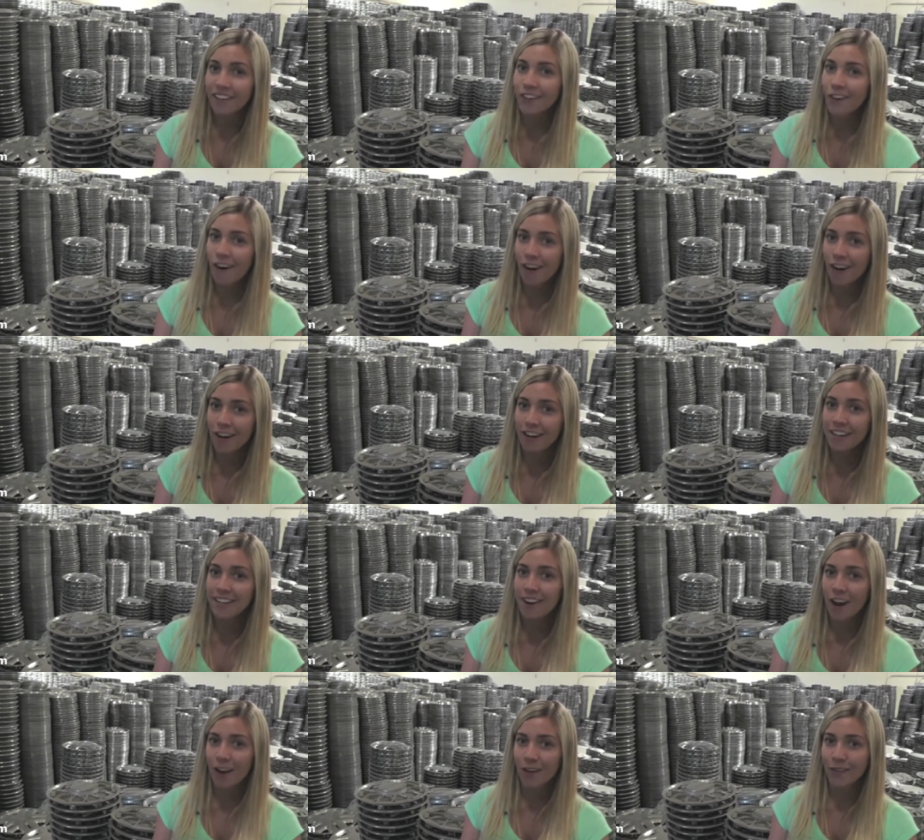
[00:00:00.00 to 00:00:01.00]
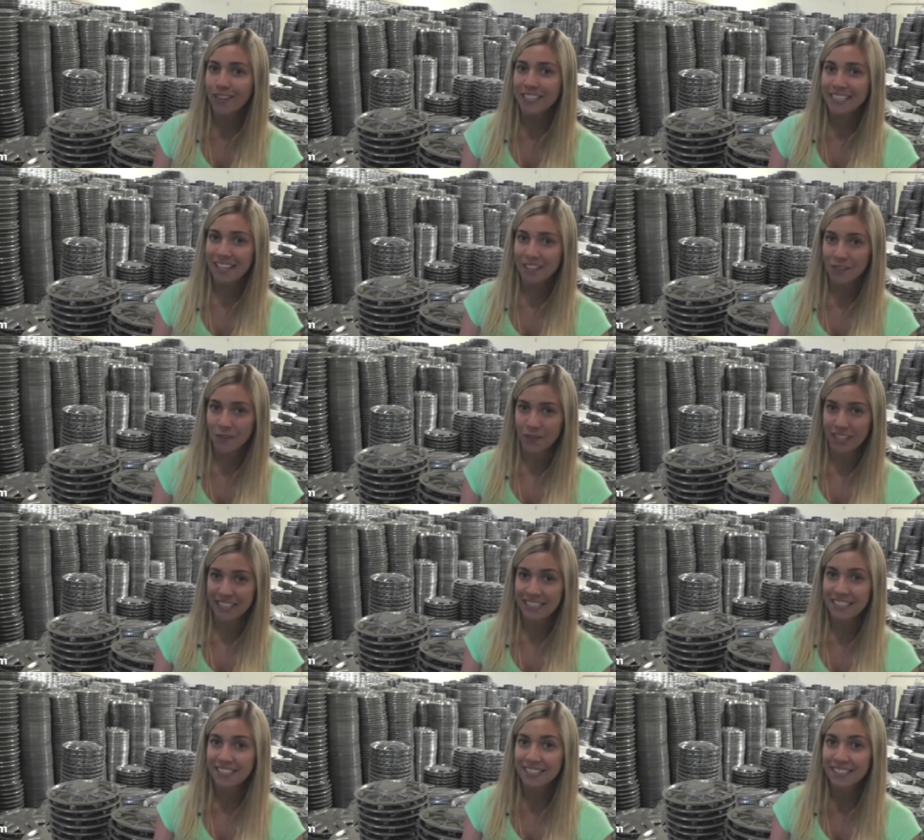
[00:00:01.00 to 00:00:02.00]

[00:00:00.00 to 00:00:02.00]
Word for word: car and auto accessories.